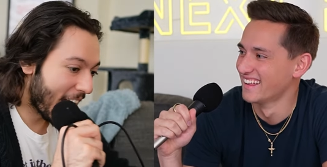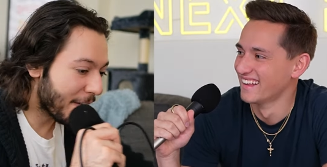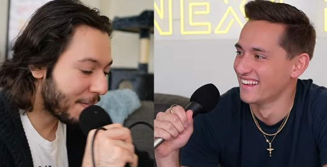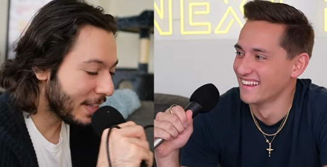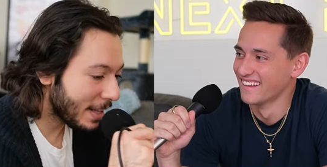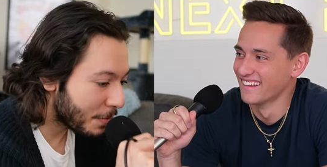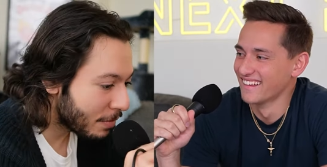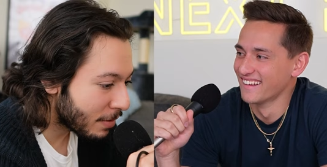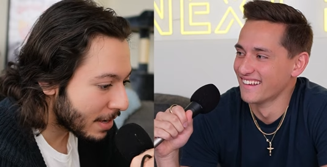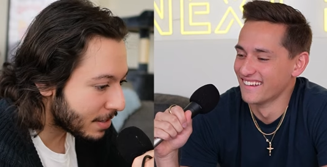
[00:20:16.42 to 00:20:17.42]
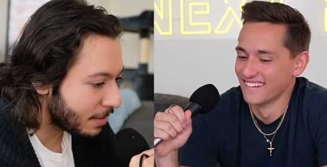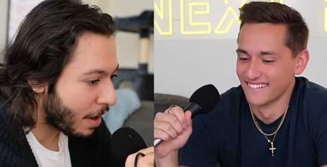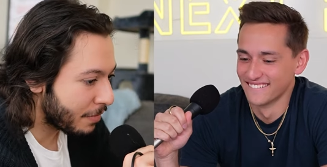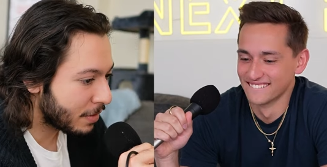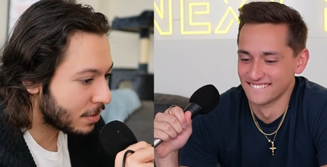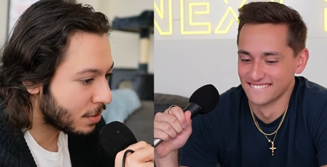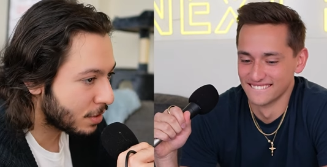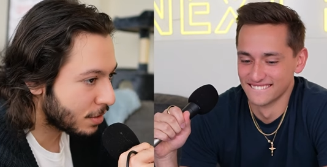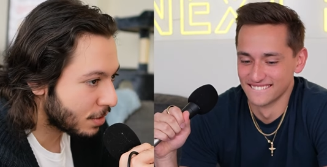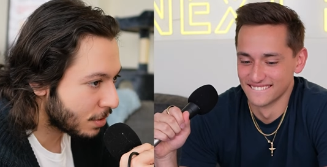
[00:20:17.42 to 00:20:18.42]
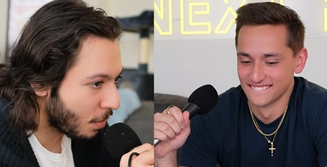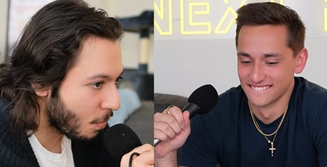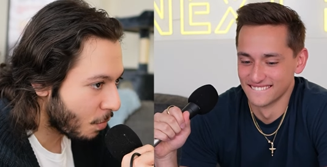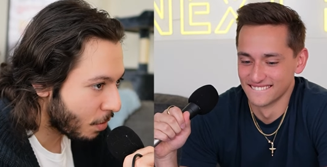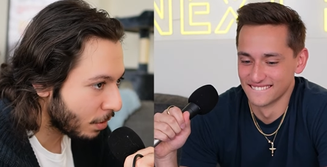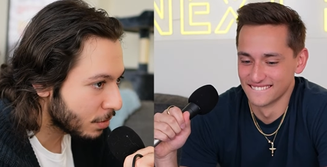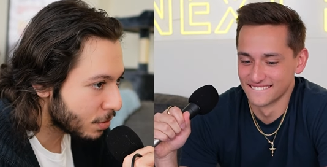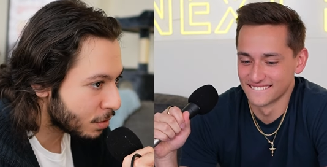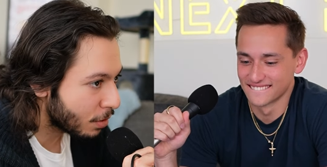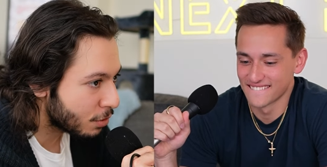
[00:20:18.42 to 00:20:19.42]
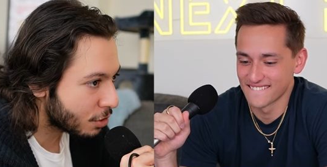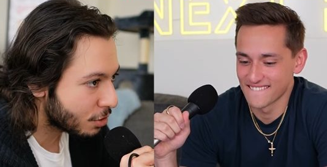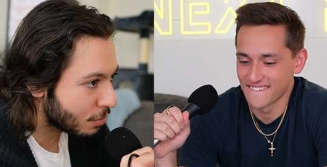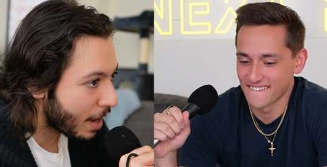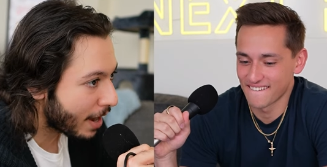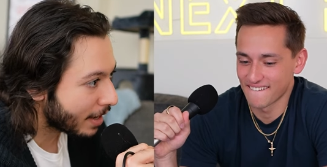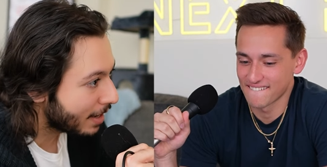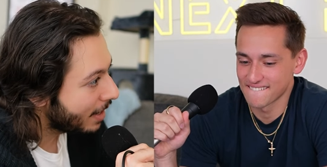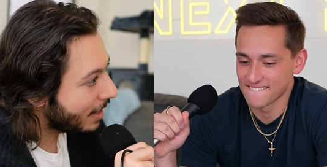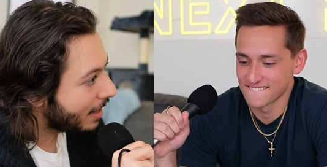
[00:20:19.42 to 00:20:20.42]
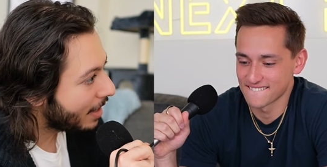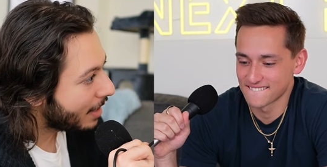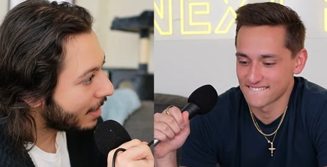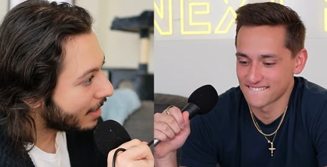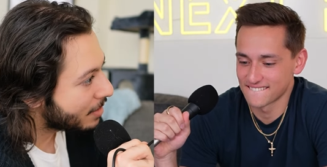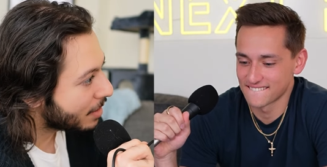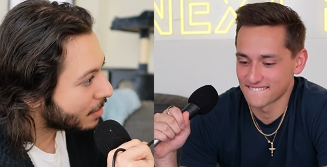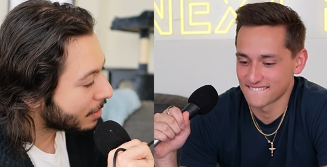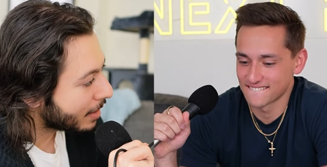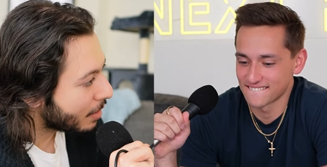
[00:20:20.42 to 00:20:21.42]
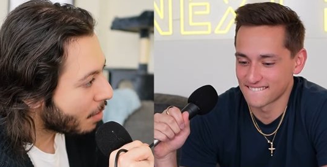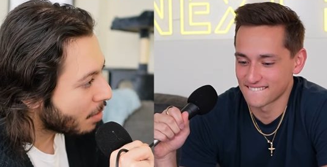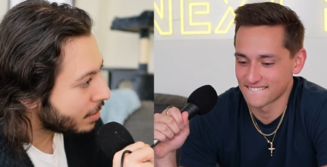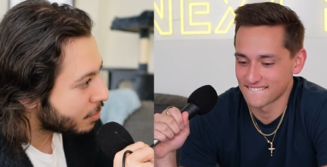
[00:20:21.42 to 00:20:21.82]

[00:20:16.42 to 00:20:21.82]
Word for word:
Speaker 1: I feel like we res- referenced Star Wars, Star Trek, is is there like a holy